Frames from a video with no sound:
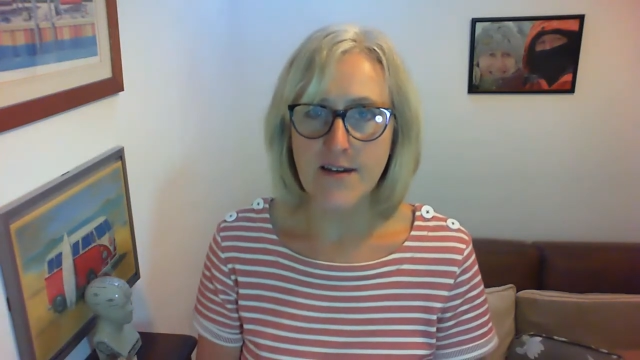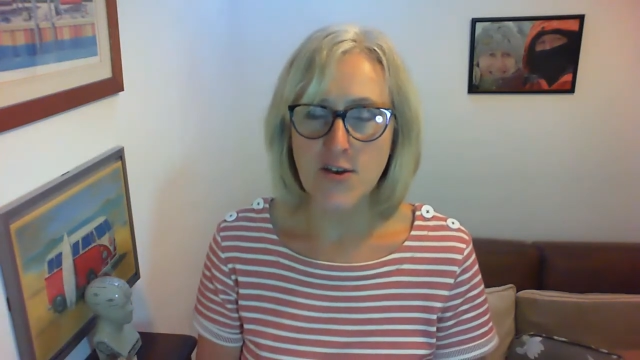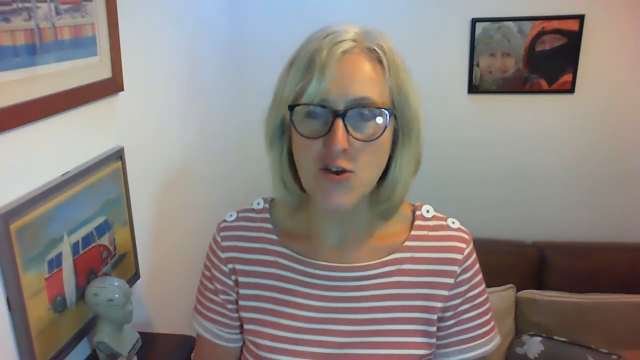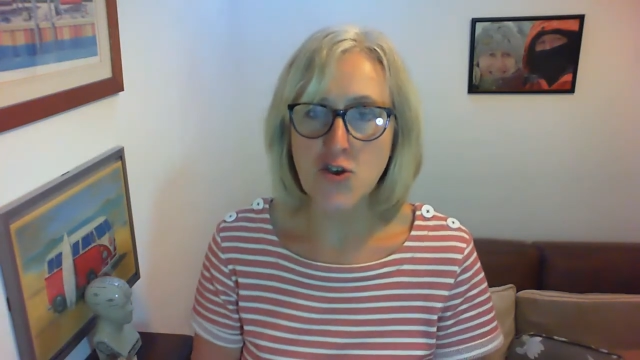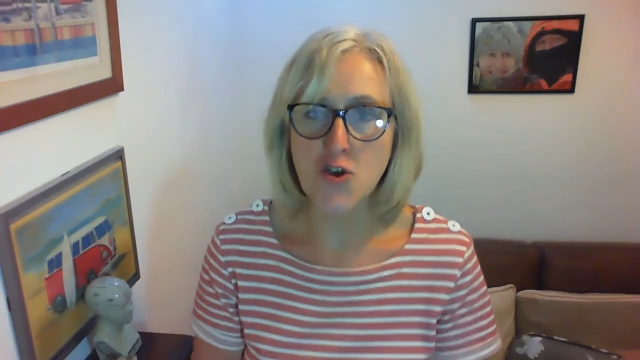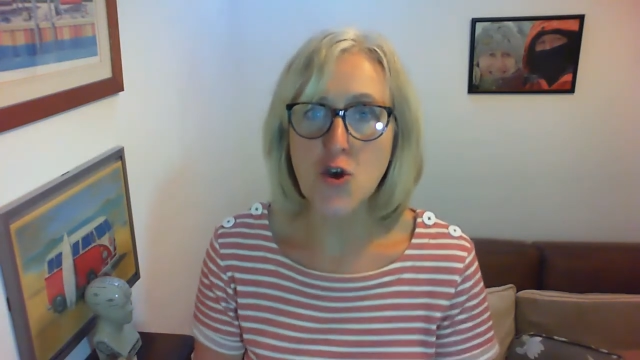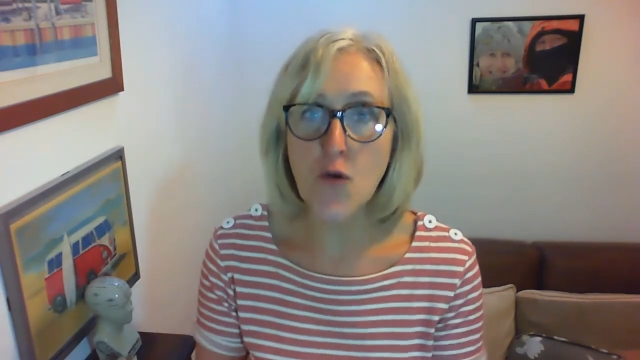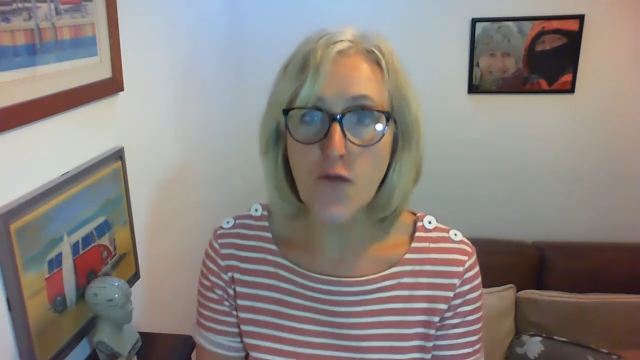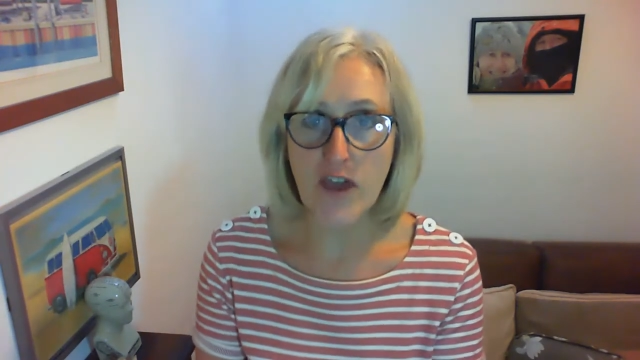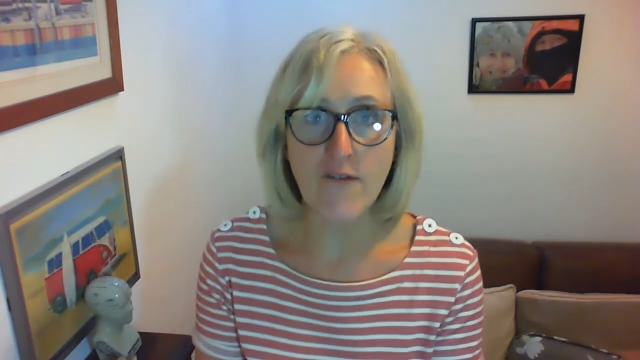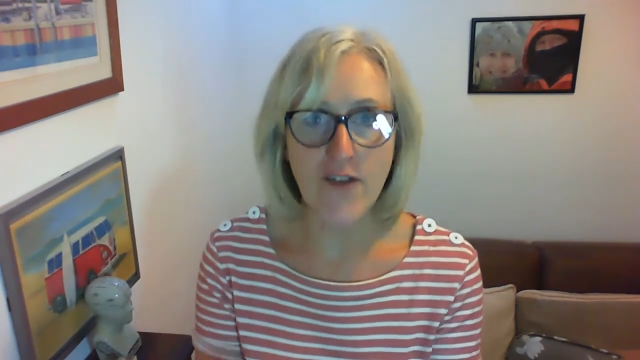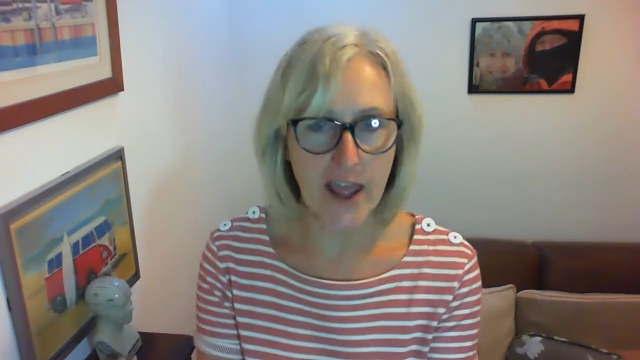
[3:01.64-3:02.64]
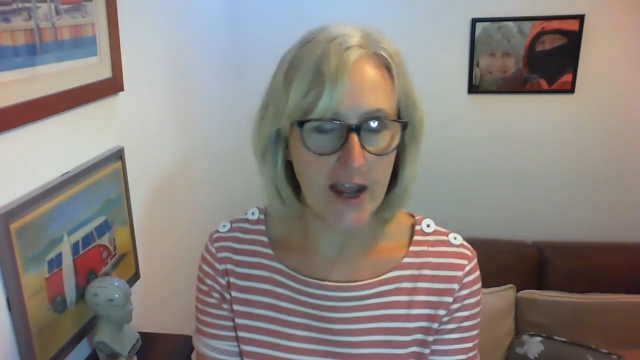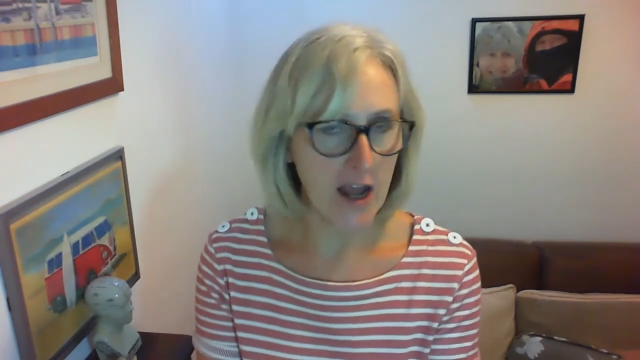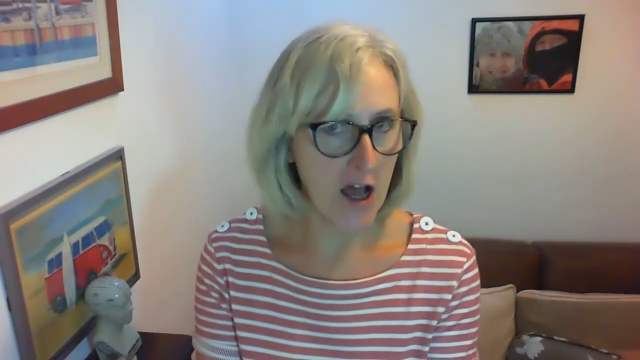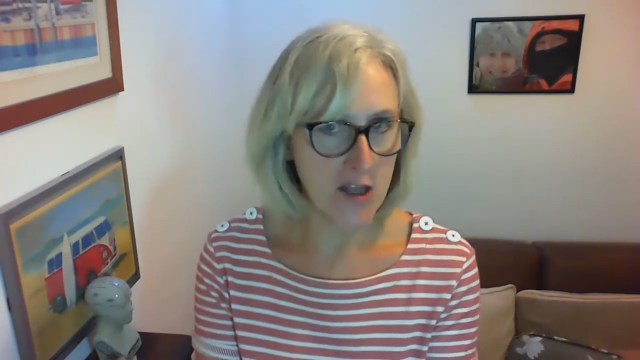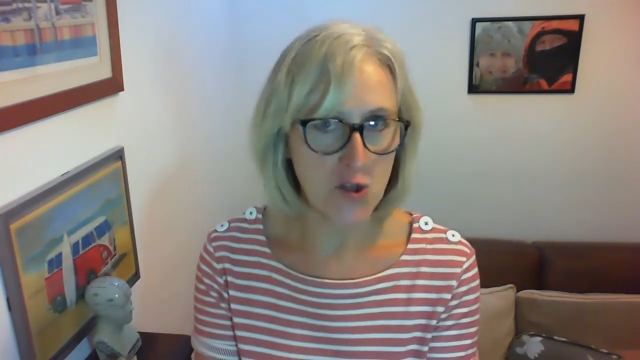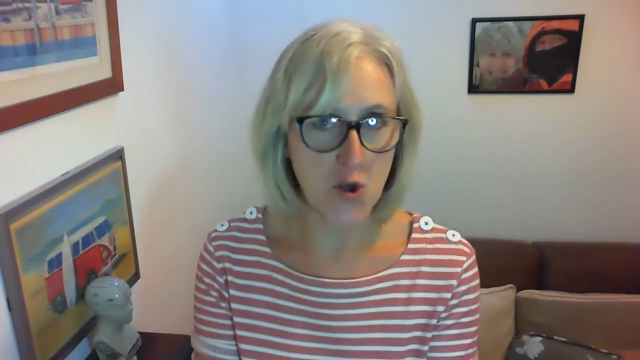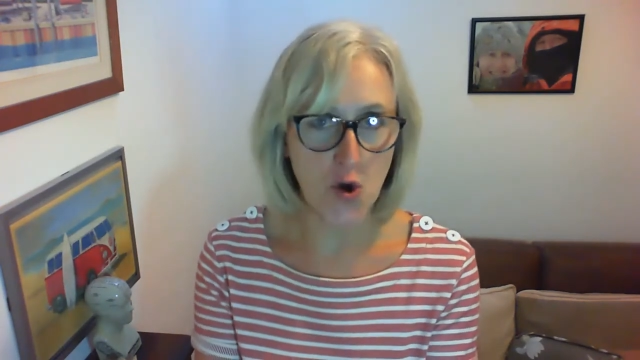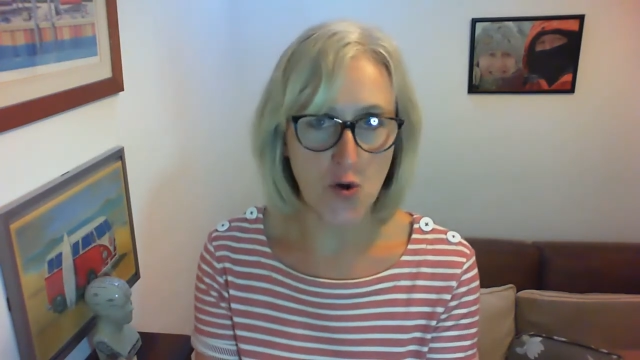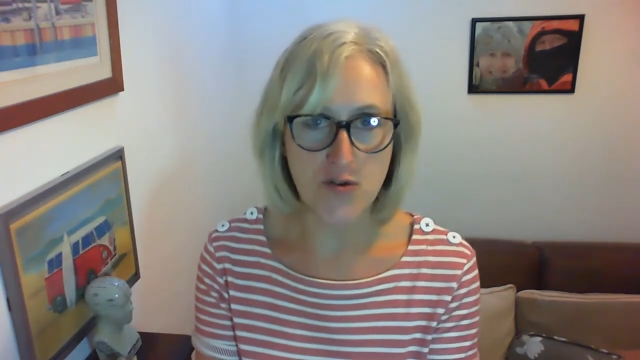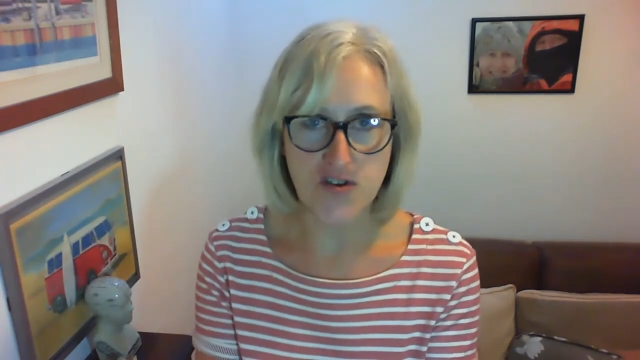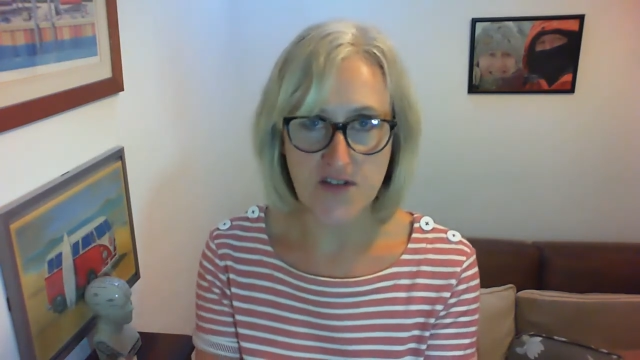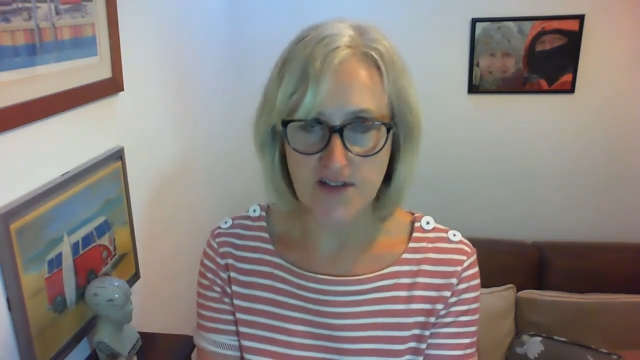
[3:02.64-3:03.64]
You've given it an
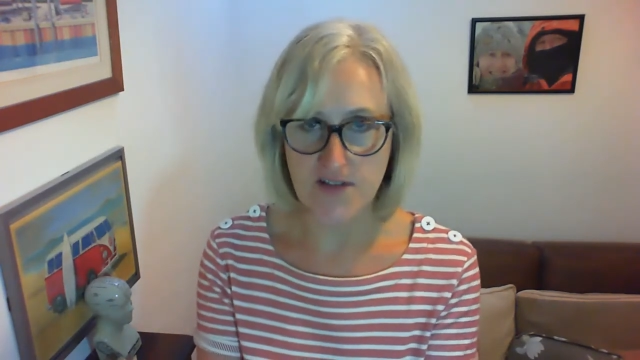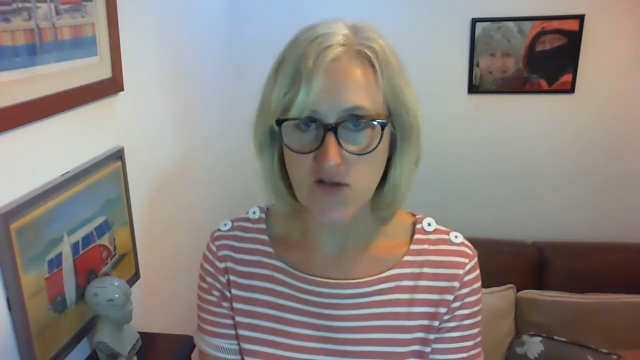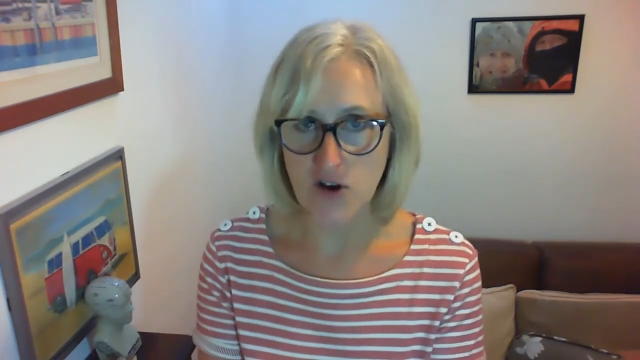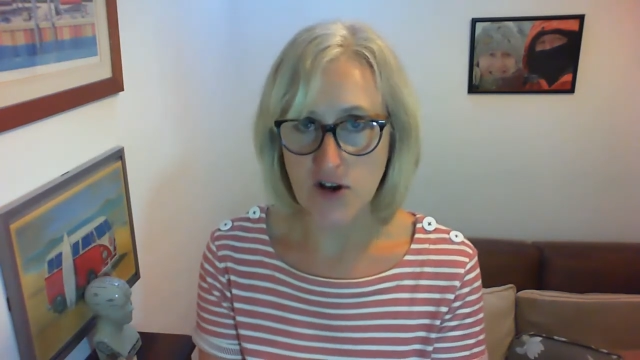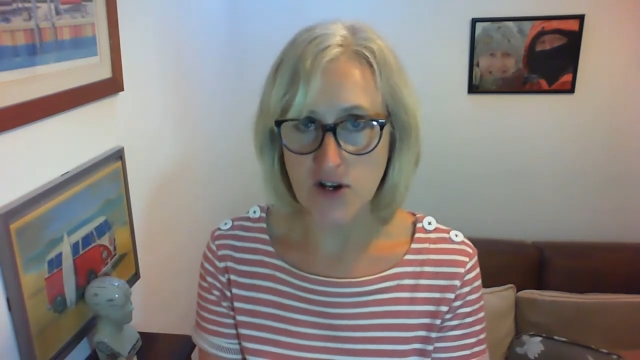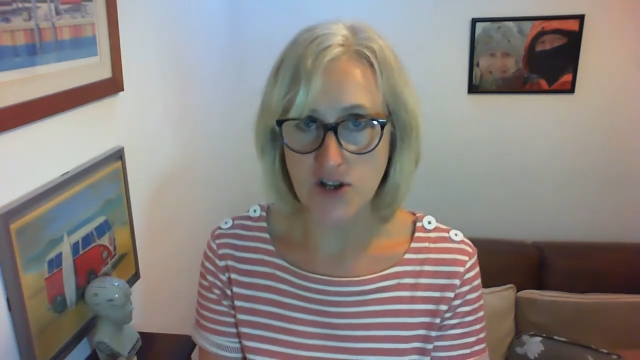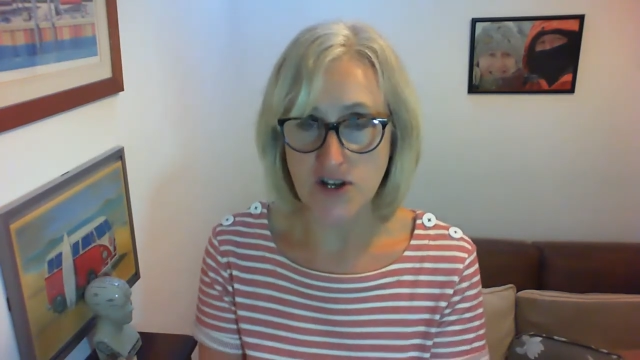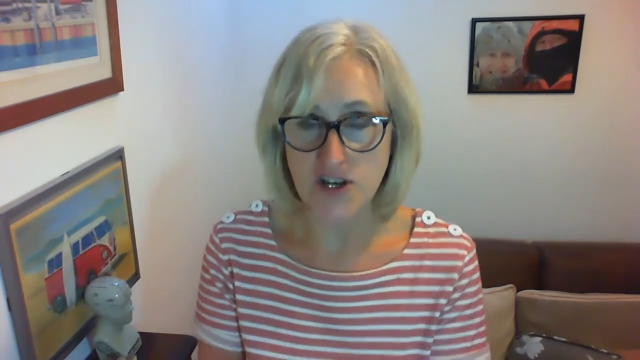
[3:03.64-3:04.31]
unconscious instruction